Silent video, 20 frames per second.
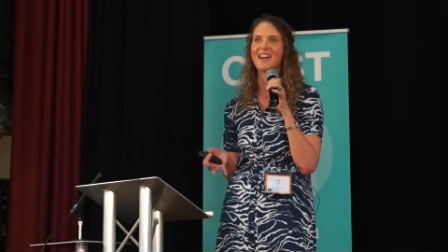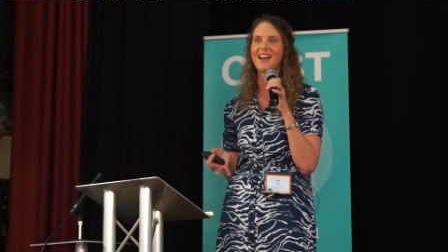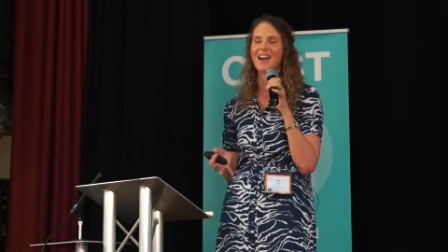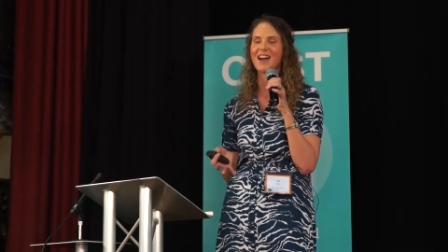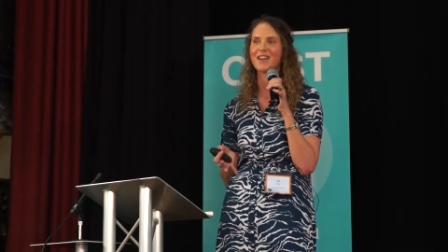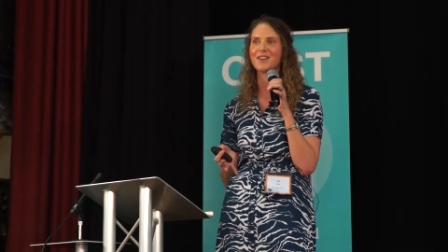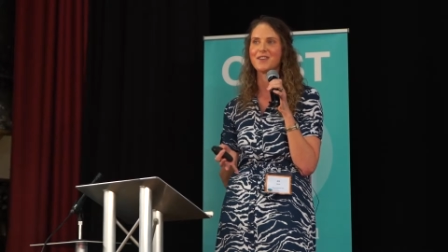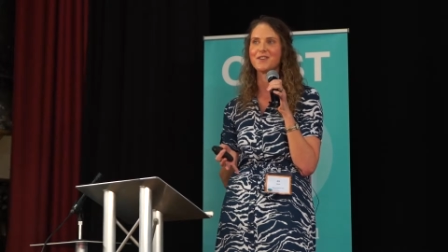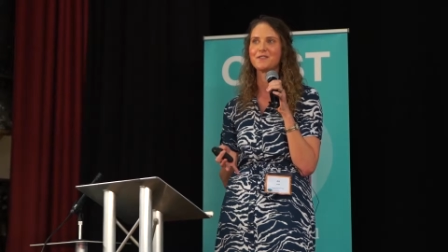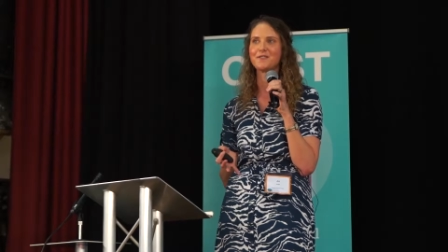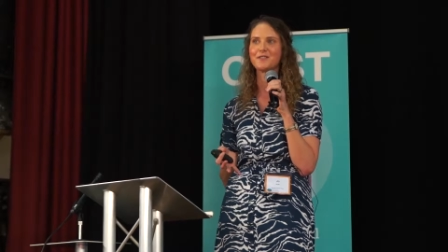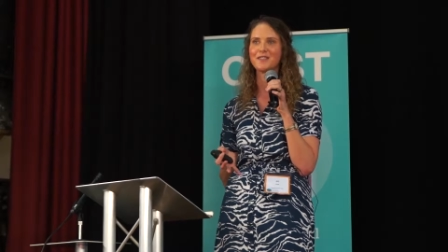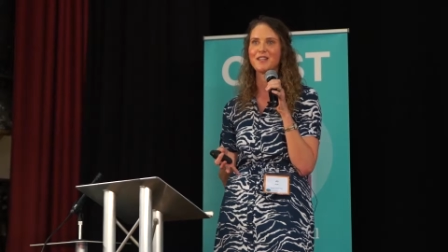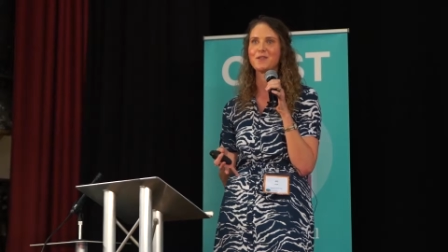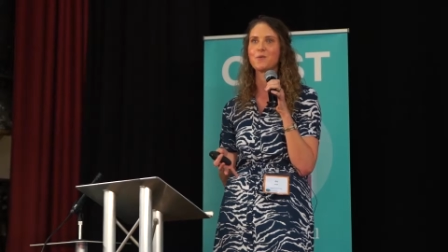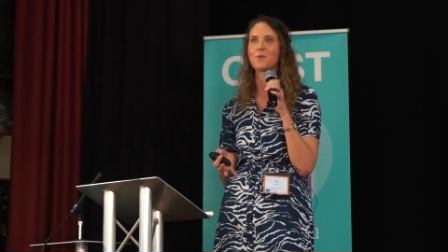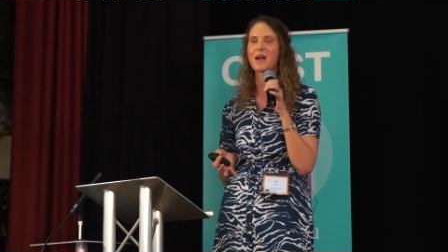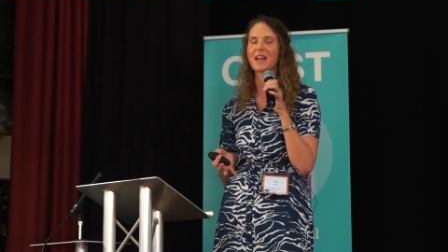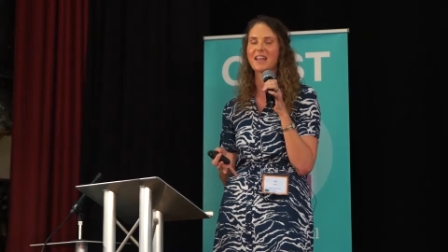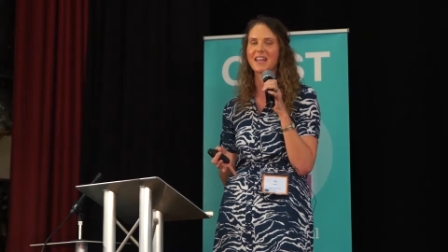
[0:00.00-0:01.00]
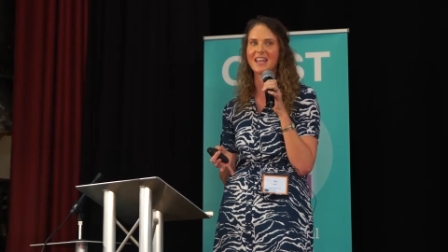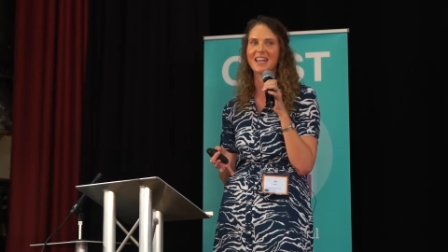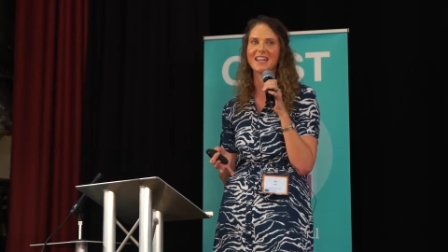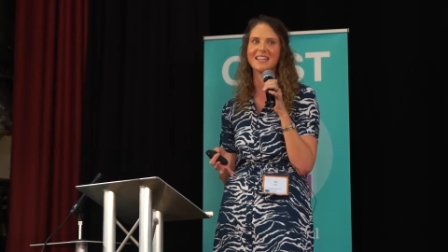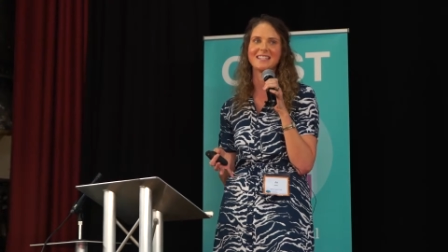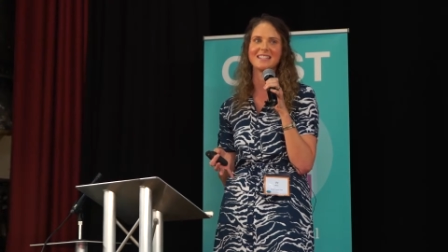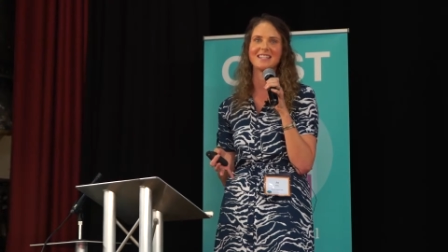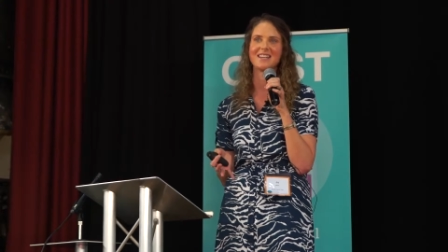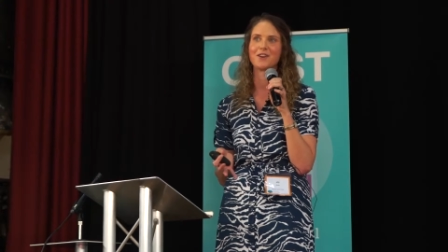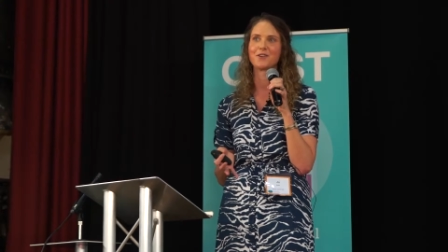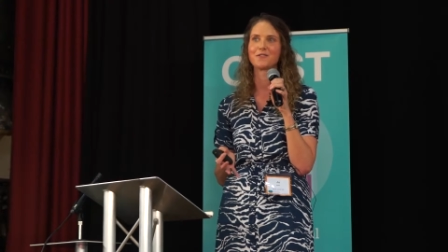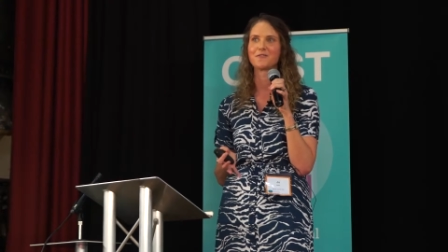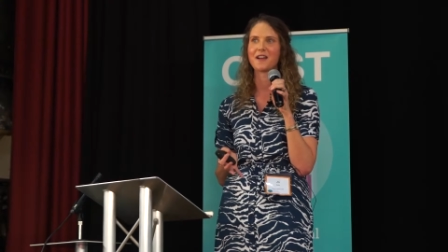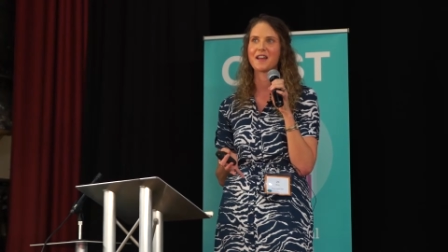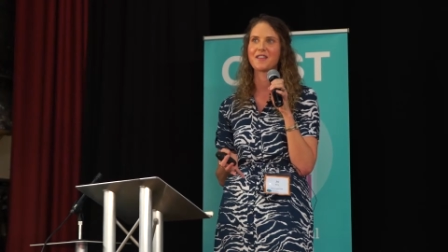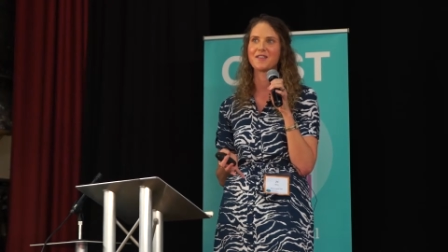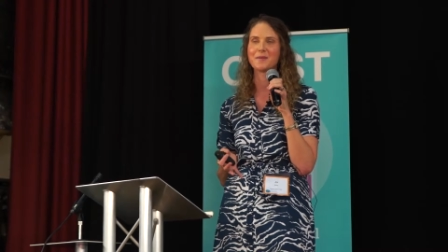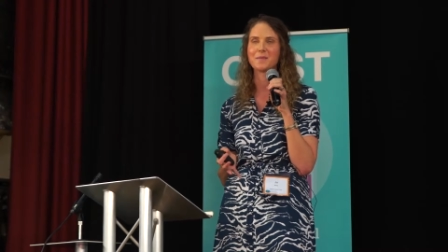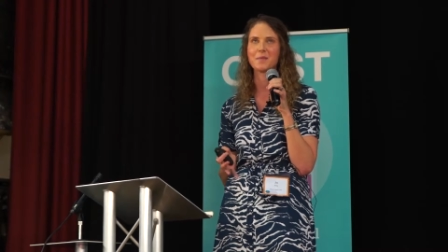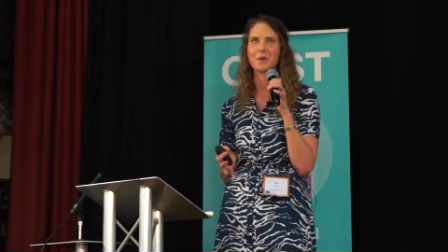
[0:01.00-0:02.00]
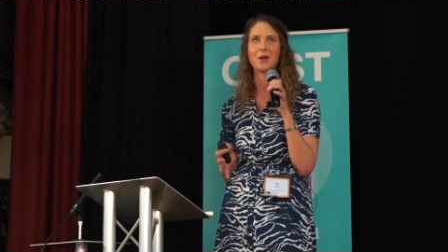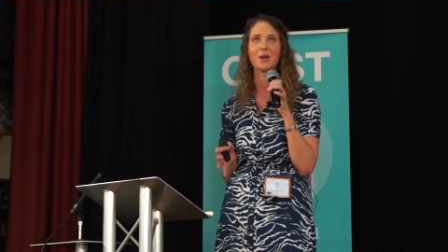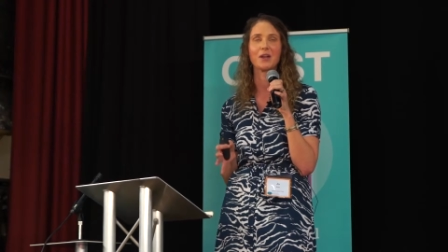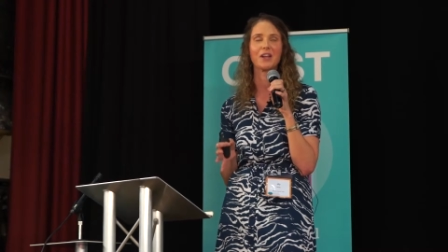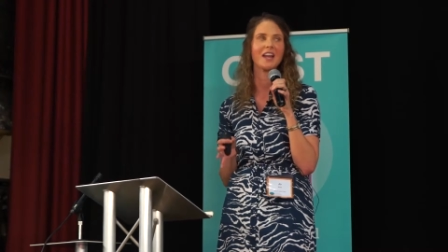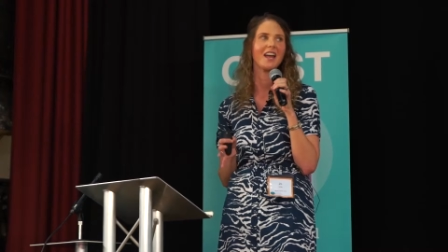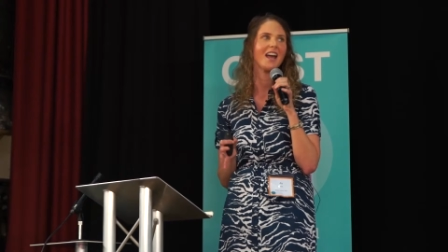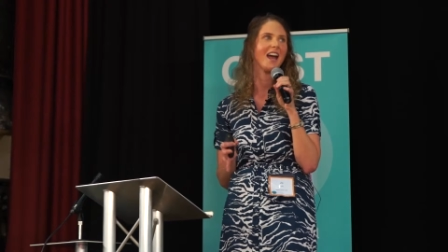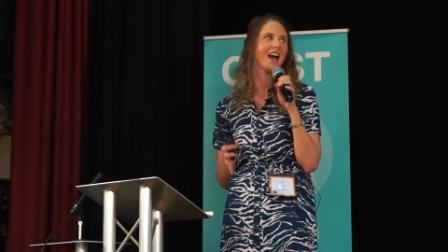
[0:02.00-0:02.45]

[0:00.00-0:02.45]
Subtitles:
and you've seen Wicked or read the book.